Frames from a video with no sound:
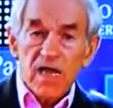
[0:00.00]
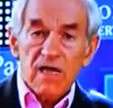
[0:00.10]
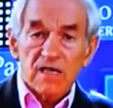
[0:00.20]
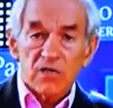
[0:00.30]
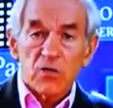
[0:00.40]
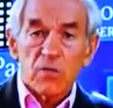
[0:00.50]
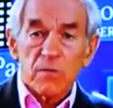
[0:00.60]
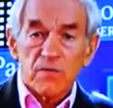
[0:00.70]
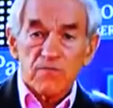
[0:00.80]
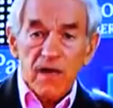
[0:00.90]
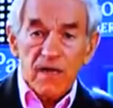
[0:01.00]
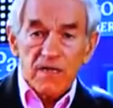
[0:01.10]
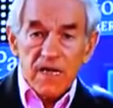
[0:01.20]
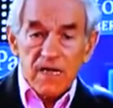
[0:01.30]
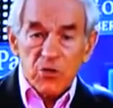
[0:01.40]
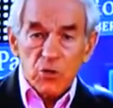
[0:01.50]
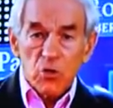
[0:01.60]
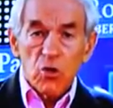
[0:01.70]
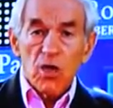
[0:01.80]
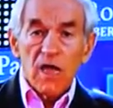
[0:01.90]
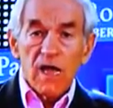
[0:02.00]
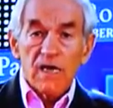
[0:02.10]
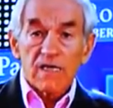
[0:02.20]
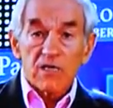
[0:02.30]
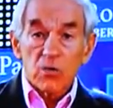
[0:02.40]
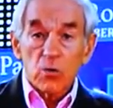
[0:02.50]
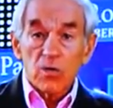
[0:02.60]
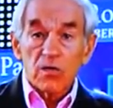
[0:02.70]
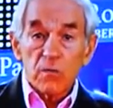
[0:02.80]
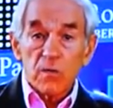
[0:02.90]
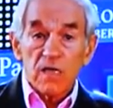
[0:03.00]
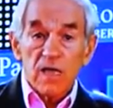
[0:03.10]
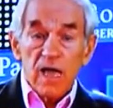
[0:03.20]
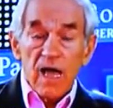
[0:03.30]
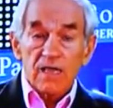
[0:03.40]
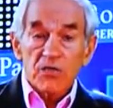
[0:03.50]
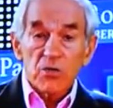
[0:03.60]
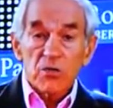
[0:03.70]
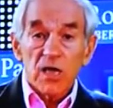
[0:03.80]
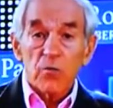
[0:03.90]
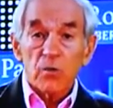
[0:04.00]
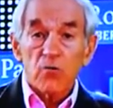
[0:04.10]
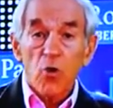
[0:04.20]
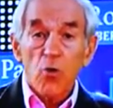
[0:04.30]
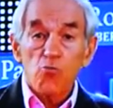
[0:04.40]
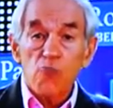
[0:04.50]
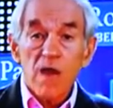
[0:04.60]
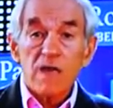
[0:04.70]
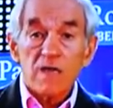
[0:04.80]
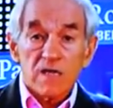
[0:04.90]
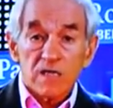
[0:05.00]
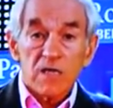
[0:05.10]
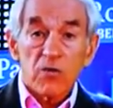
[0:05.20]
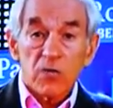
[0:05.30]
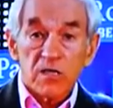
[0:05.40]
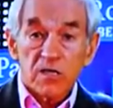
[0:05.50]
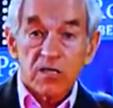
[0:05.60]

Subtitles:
Is going to be financial, and it's going to be associated with horrendous increases